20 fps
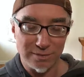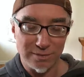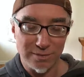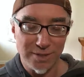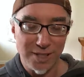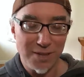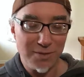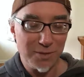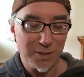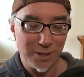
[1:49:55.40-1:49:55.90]

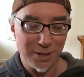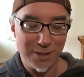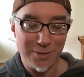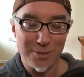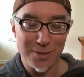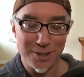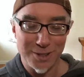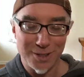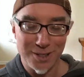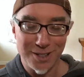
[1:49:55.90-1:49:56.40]
Definitely
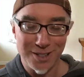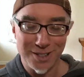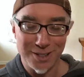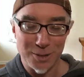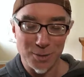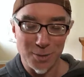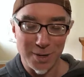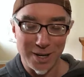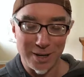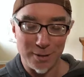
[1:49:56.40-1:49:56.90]
if it's good
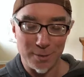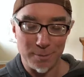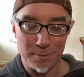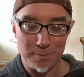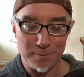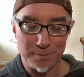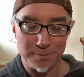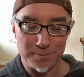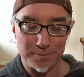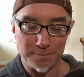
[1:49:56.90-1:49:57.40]
as well.
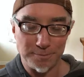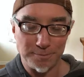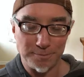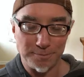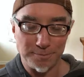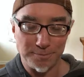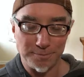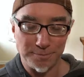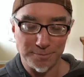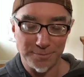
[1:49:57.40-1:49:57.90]

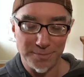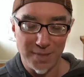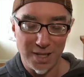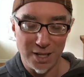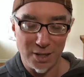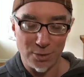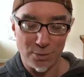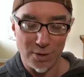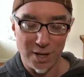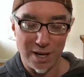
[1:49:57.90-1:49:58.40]

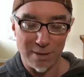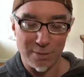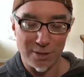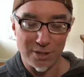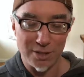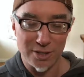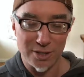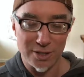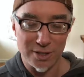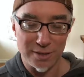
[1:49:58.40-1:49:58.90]
L.
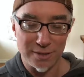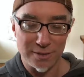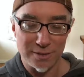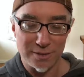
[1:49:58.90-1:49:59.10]
Roberts.